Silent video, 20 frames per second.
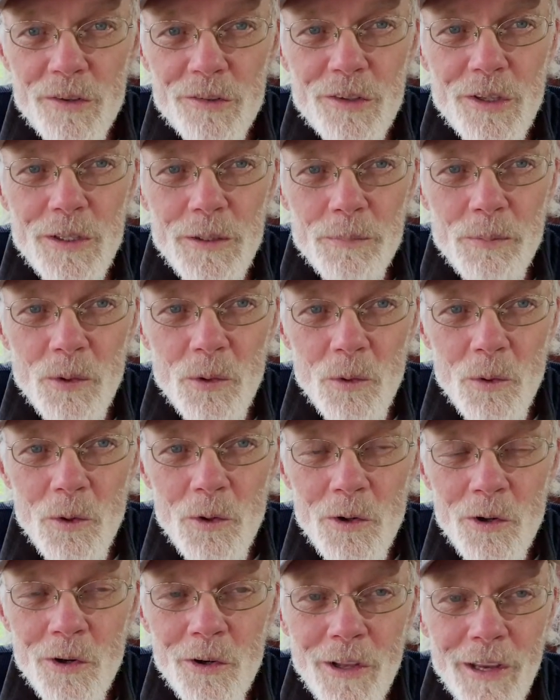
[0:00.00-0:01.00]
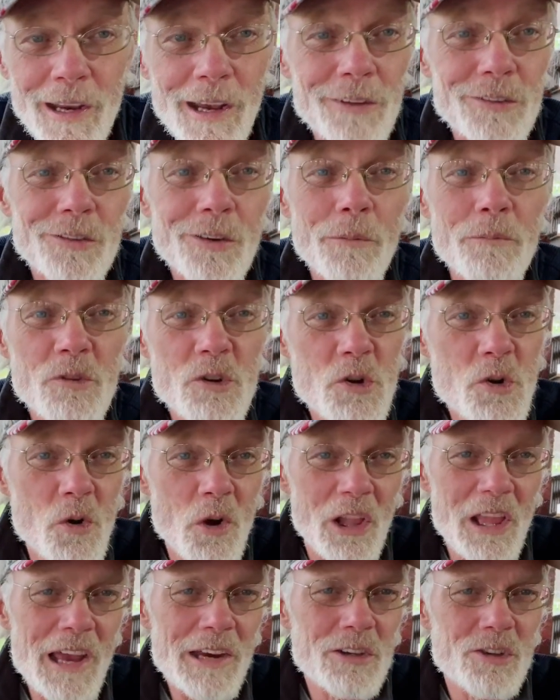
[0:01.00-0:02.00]
keeping order. They got some new
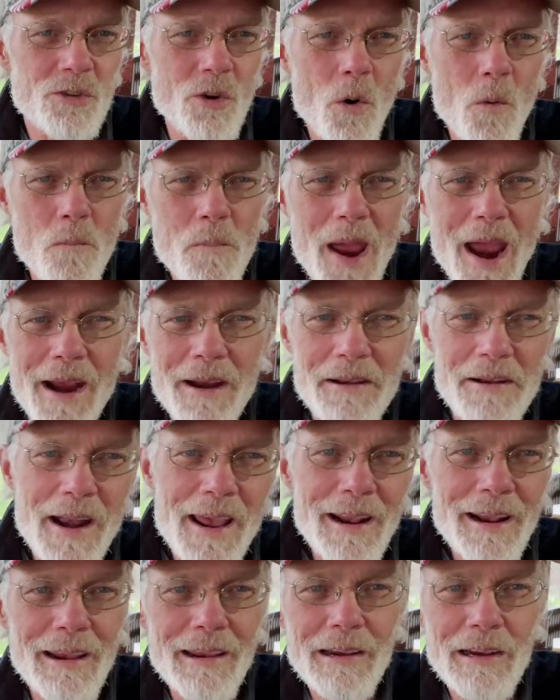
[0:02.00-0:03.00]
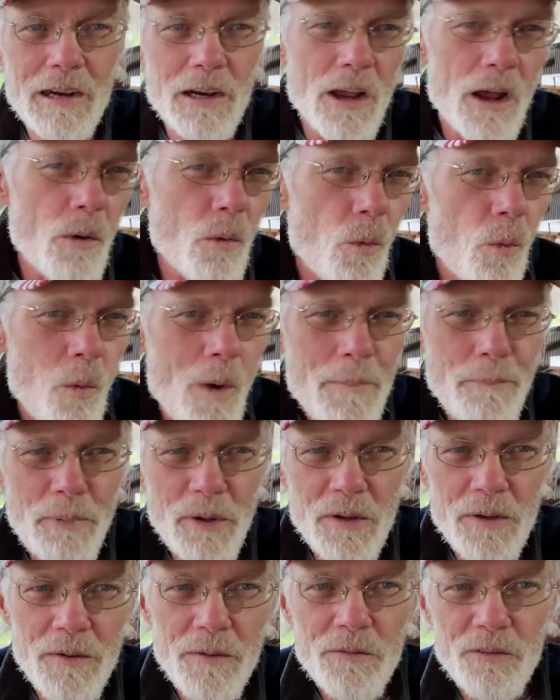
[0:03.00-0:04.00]
electromagnetic
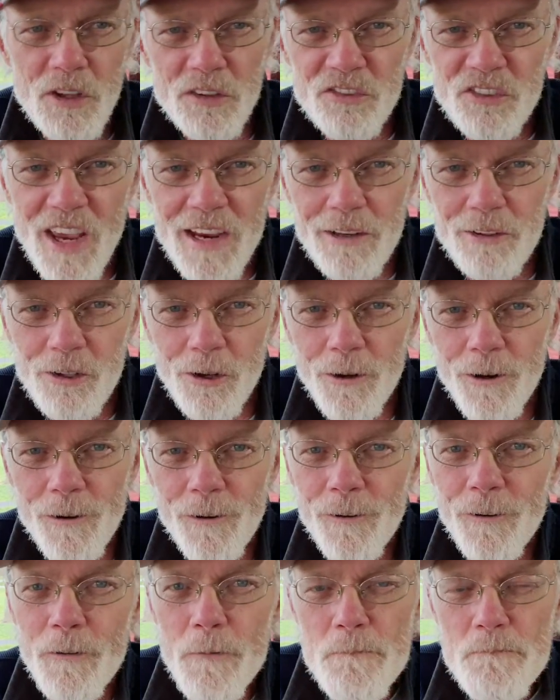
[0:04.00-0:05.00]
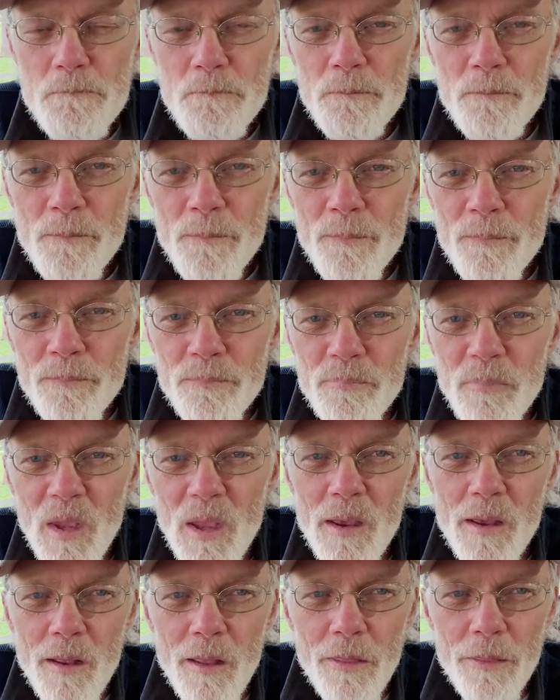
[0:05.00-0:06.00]
weapon detector.
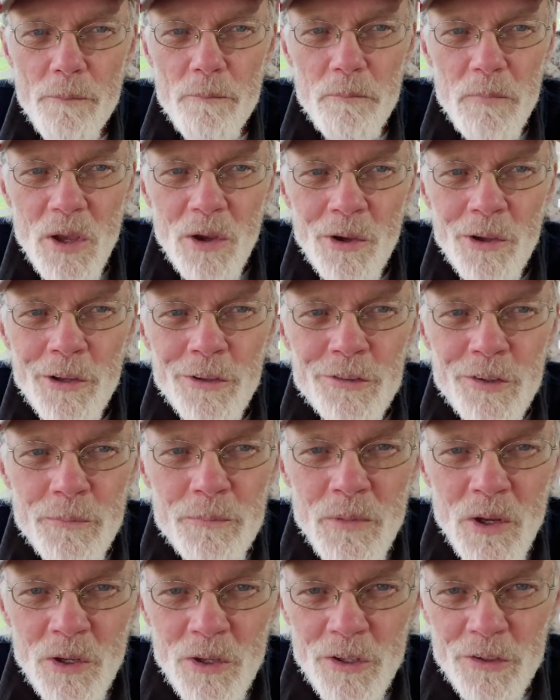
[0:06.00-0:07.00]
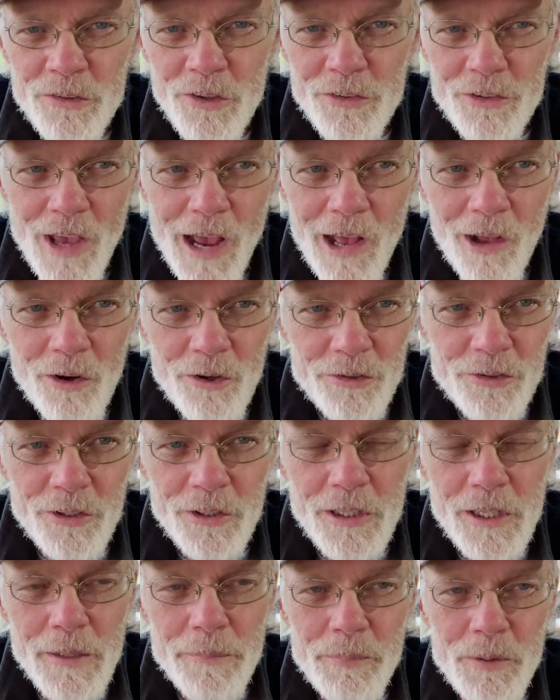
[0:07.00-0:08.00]
Millions and millions of dollars to
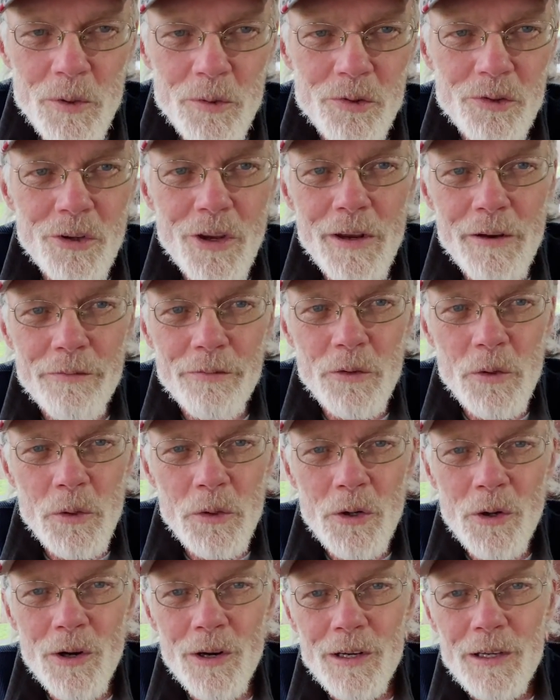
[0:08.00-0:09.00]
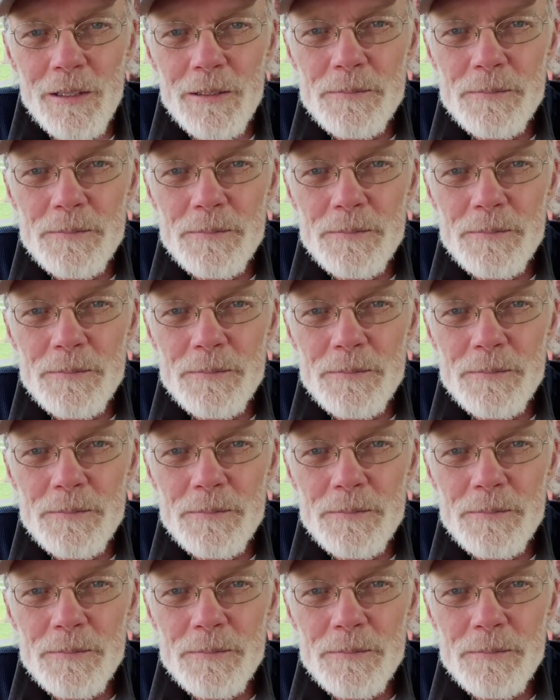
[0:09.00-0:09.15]
keep you safe, New York.